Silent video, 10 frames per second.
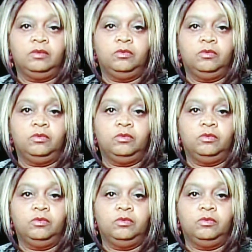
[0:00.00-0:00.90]
your
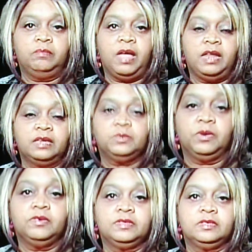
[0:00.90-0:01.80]
bad
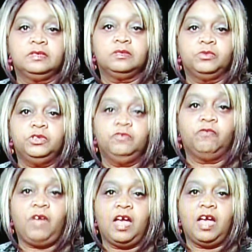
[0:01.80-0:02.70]
experiences when you fall, you
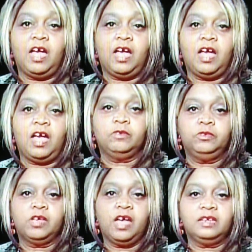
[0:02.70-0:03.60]
kind of have to
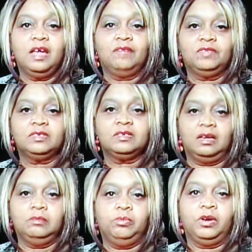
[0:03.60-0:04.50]
celebrate. Kind of
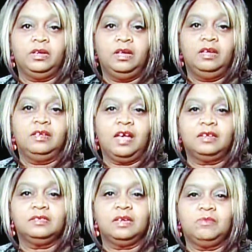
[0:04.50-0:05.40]
say, well, you know,
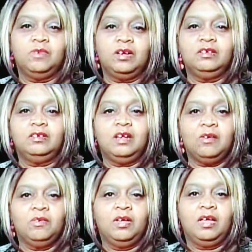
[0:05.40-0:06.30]
I made it.
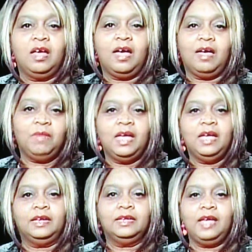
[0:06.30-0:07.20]
Yay, you
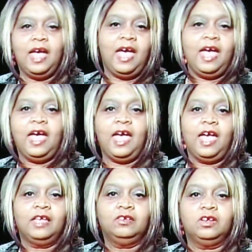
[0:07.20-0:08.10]
know. So that's what
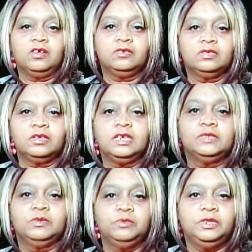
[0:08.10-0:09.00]
we're doing. We're
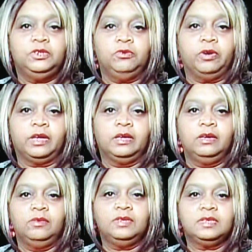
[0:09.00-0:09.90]
saying, well, we
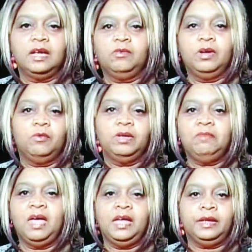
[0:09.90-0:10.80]
made it. We made
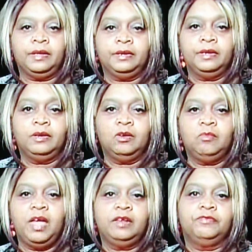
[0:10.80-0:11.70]
it through whatever it
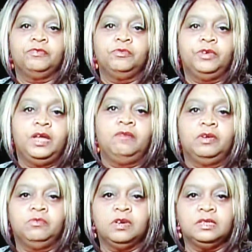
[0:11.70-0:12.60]
was that happened to
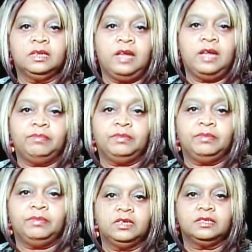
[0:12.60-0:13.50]
us. And so now
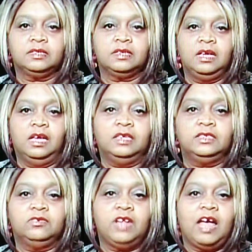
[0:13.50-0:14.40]
let's celebrate.
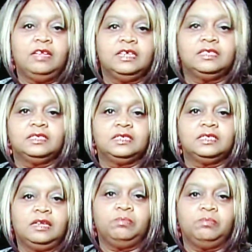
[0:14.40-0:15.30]
Let's feel
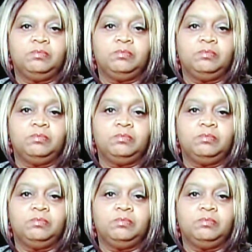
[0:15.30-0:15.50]
better